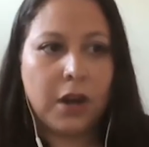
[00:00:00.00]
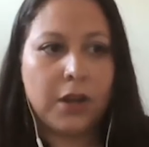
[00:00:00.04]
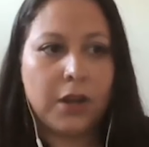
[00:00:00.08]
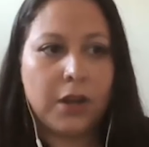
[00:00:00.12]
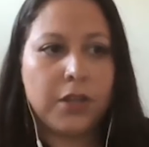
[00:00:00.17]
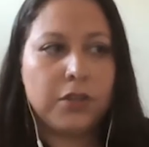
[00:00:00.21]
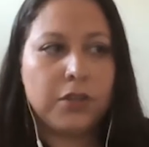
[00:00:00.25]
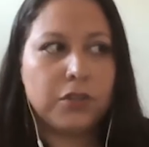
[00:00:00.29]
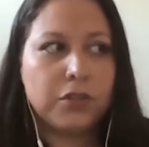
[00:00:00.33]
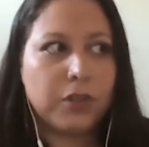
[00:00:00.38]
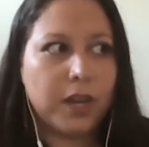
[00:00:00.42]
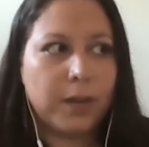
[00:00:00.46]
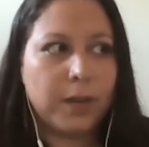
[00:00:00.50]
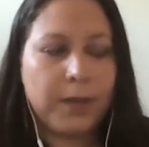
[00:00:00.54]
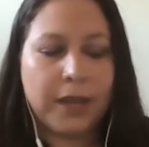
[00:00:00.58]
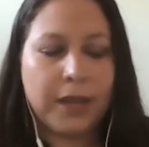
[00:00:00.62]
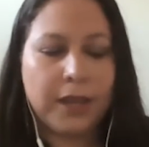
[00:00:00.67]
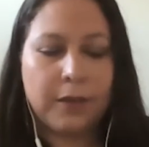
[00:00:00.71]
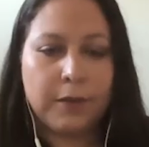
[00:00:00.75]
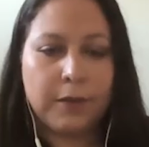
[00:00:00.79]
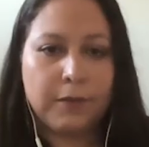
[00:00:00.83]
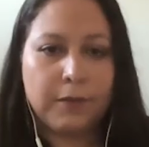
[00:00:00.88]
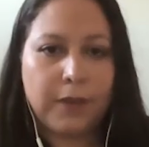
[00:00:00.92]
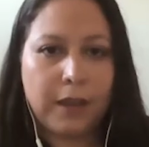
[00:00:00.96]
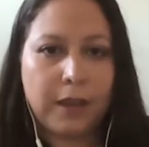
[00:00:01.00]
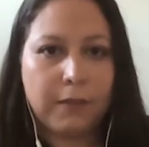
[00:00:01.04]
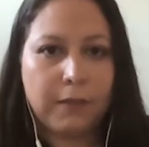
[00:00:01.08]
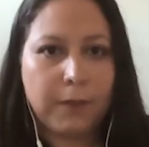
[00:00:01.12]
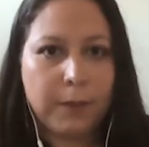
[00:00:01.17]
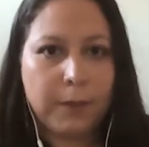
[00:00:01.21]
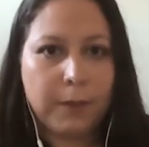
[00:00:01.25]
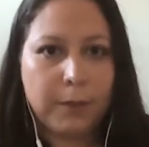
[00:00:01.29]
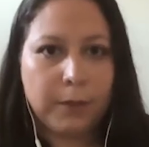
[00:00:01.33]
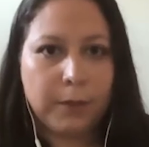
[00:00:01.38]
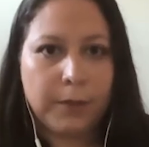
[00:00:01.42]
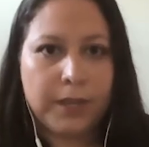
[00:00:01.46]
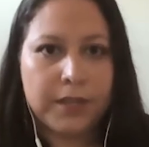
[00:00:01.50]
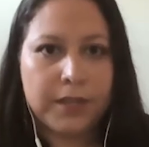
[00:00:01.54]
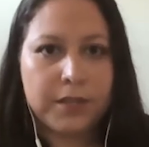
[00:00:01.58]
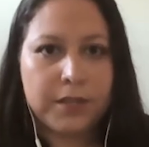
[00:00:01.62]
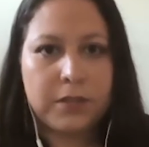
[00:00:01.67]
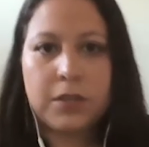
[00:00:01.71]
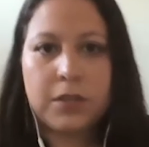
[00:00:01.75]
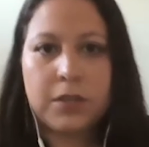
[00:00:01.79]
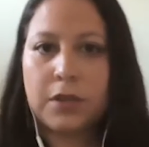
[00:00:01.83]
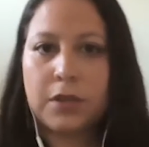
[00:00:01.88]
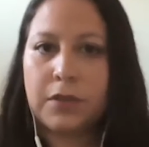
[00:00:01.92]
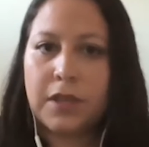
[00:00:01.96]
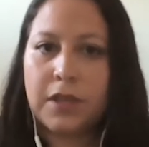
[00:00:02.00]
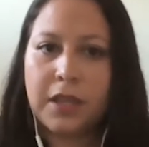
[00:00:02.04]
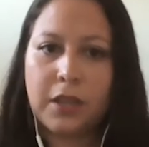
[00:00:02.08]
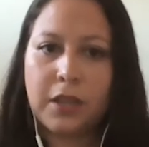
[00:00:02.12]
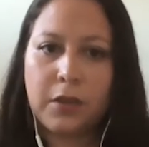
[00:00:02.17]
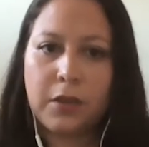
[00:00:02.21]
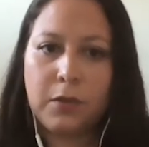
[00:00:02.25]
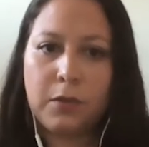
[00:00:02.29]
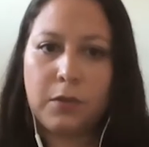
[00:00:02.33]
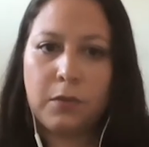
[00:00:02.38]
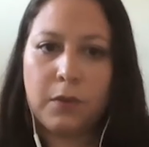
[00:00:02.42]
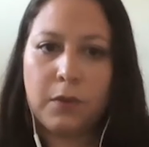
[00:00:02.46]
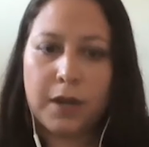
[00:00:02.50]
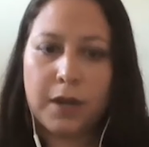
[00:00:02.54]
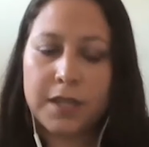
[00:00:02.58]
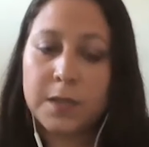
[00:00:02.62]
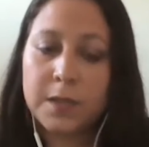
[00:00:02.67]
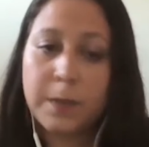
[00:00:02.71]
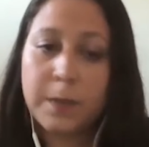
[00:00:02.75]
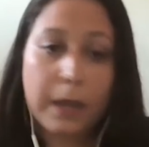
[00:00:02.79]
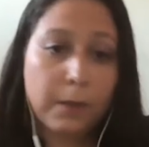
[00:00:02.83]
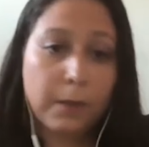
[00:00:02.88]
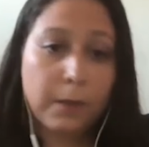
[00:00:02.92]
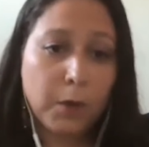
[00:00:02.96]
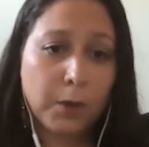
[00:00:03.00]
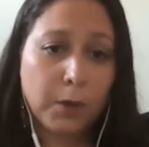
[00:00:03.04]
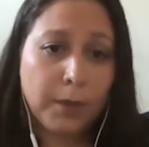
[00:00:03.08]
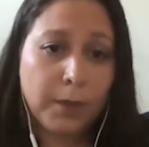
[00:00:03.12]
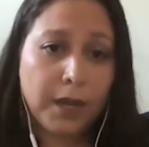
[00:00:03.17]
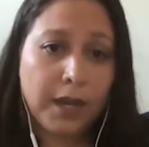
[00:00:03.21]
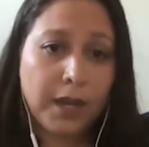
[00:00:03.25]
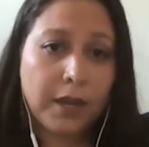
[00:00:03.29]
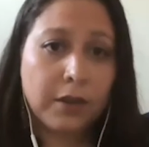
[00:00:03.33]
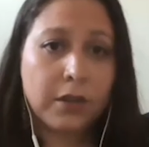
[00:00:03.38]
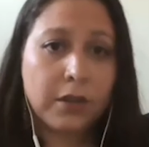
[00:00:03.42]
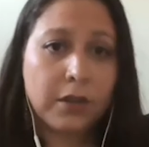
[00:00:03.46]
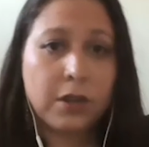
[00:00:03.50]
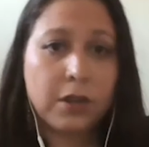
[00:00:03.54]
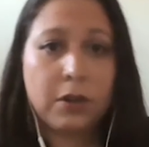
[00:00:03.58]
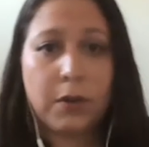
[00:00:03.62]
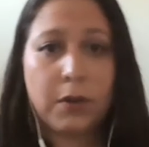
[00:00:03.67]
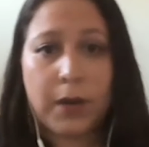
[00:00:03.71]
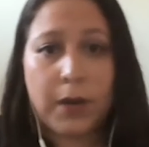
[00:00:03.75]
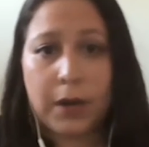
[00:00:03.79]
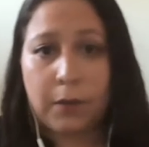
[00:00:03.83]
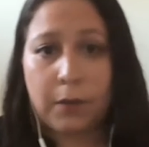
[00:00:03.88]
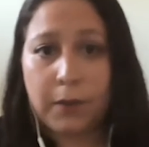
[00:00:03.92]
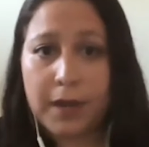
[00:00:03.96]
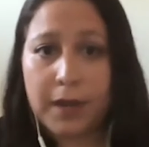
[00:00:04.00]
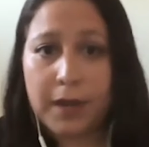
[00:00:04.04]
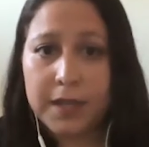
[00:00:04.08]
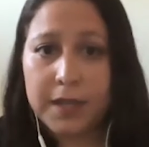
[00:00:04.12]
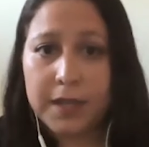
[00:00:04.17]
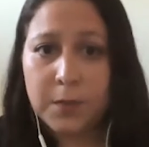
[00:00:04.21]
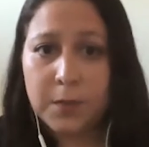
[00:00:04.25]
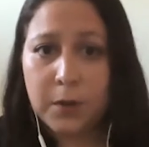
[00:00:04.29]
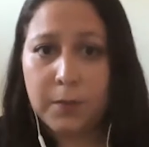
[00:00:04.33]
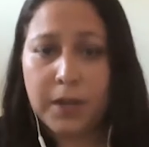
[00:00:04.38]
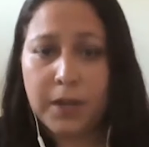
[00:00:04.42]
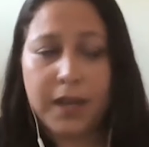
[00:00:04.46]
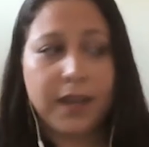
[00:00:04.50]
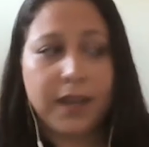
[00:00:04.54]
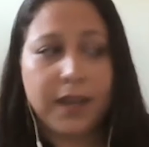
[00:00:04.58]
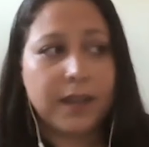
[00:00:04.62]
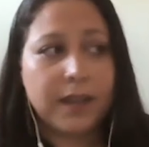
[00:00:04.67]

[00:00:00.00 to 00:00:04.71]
you trying to make it with 5 people because you don't think you want to spend more money, or you don't want to raise more money?